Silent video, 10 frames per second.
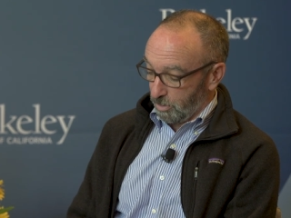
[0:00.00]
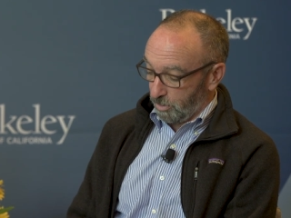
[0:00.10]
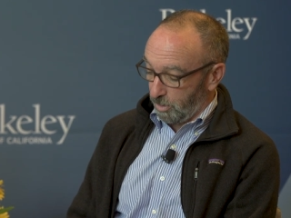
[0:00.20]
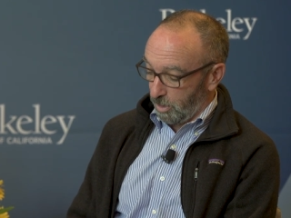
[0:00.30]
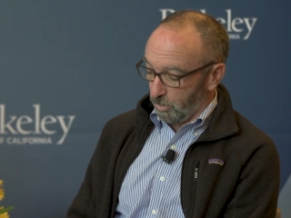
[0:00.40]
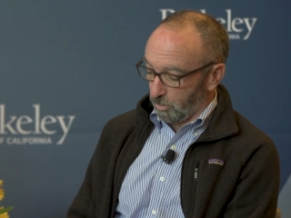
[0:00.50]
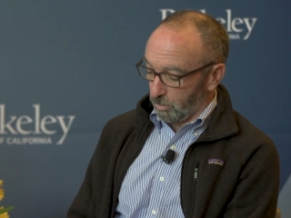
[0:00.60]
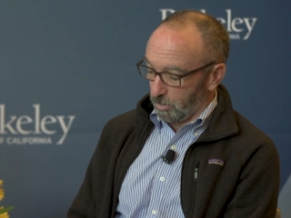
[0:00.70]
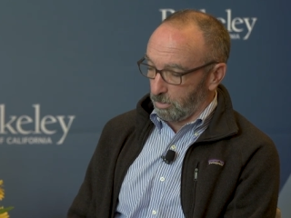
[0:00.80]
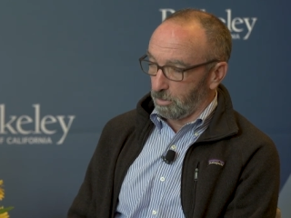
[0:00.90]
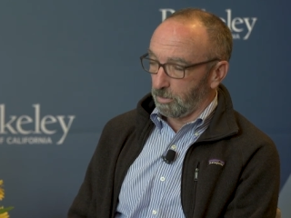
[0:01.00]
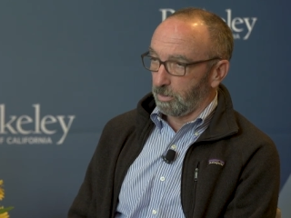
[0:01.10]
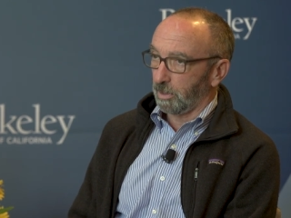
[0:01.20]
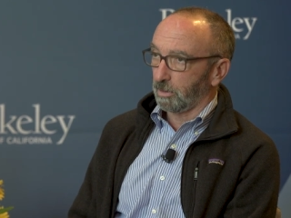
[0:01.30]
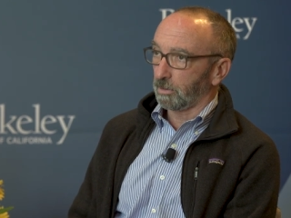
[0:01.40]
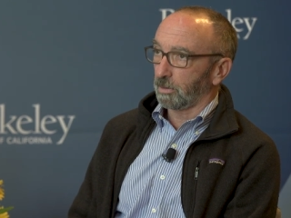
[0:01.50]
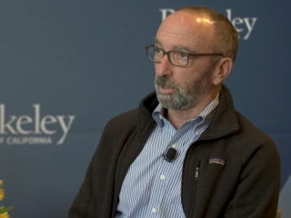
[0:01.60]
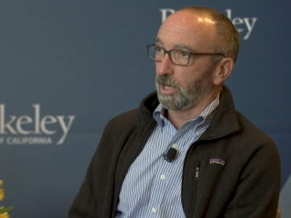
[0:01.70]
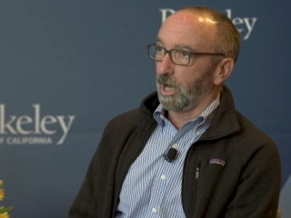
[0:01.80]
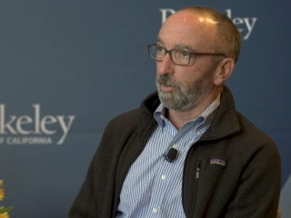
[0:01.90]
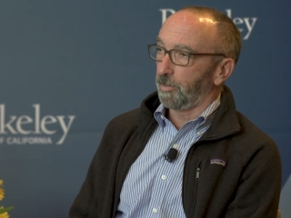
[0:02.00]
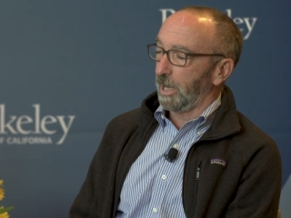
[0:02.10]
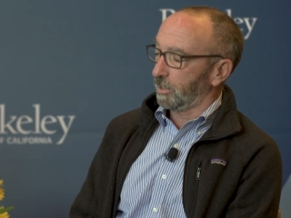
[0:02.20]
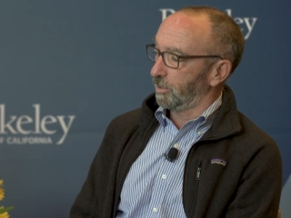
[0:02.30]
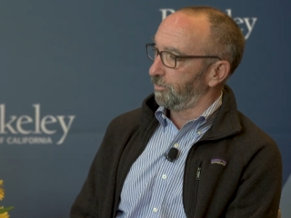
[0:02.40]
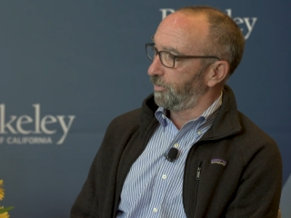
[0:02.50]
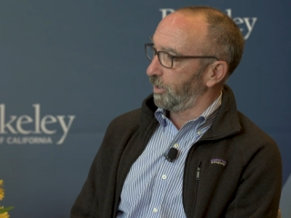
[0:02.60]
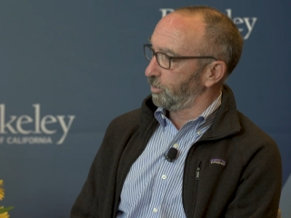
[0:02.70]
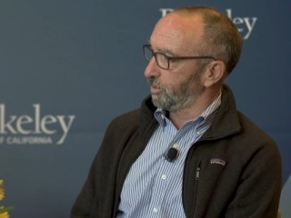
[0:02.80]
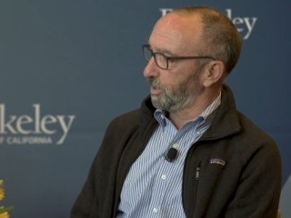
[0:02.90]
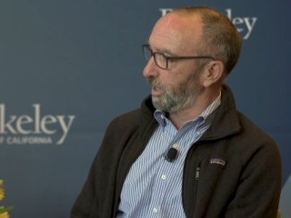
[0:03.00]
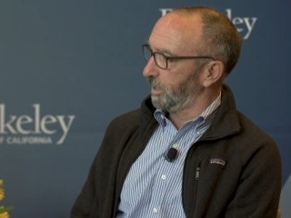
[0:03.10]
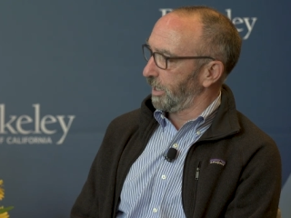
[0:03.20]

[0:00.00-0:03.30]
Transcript: So I'm going to hop back to the federal side.